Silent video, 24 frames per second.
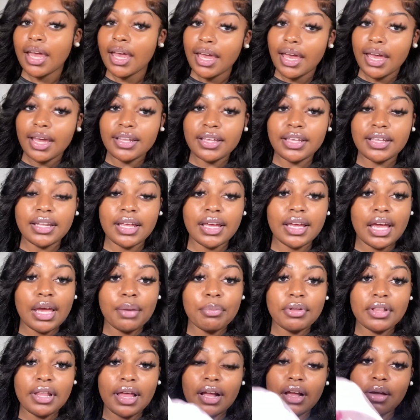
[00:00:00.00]
And then they gave me
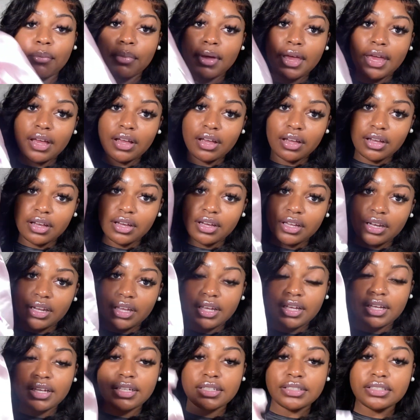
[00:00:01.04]
like a bag of
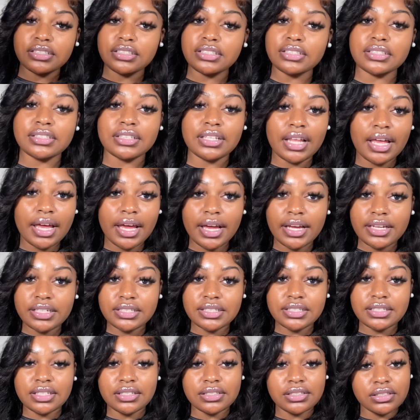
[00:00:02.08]
goodies, just
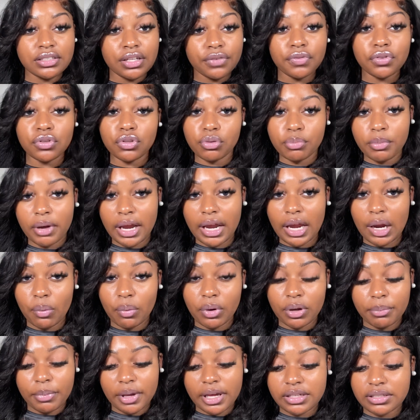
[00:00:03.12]
lashes and stuff to do my hair
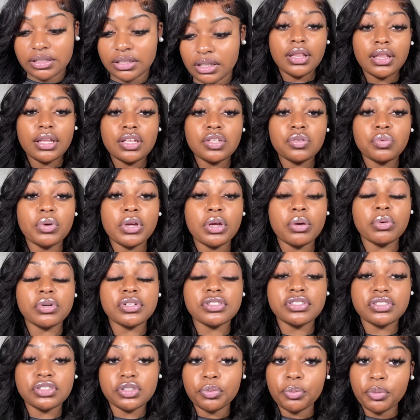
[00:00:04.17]
with, basically. This wig was
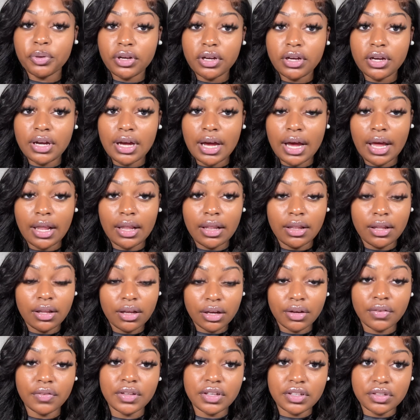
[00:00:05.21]
super good. I
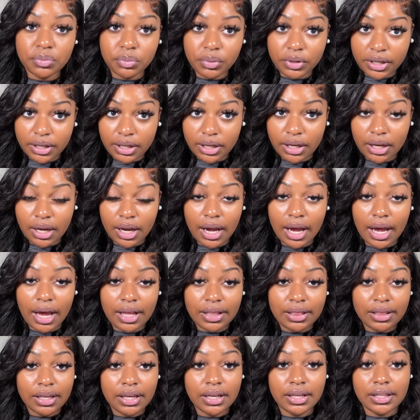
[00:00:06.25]
love this wig. I
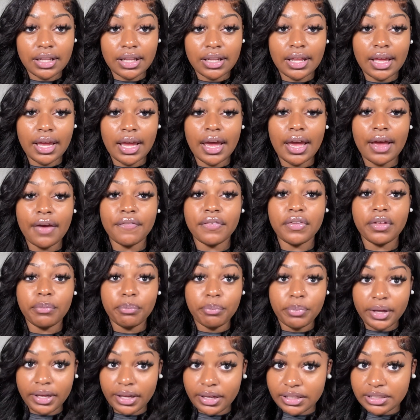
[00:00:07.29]
think that they have the
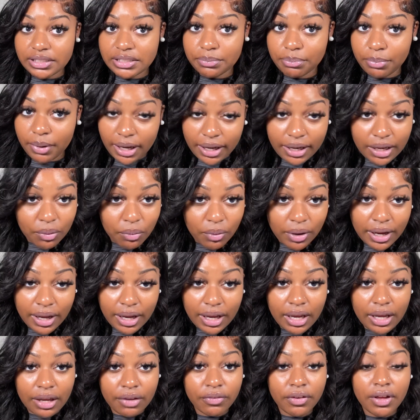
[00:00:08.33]
best body
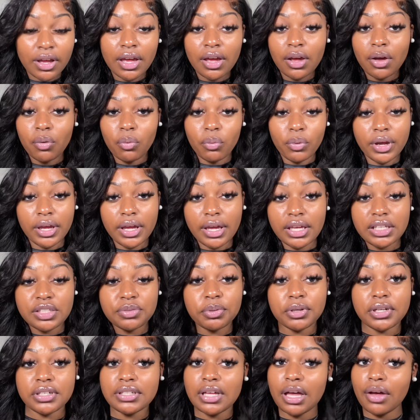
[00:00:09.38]
wave wigs
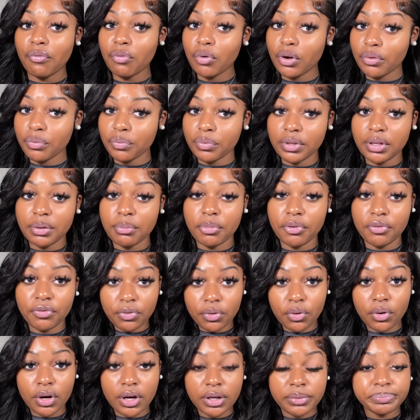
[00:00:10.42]
because I've worked with them
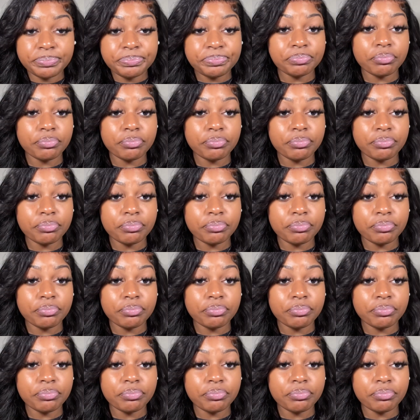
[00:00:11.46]
before.